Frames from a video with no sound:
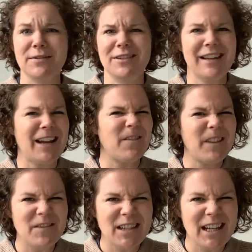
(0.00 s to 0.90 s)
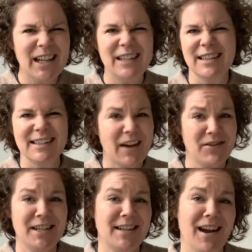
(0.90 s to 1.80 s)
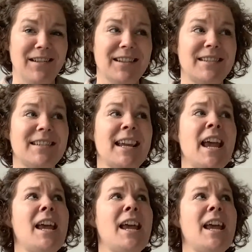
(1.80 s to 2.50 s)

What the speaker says: for like $50 to $70.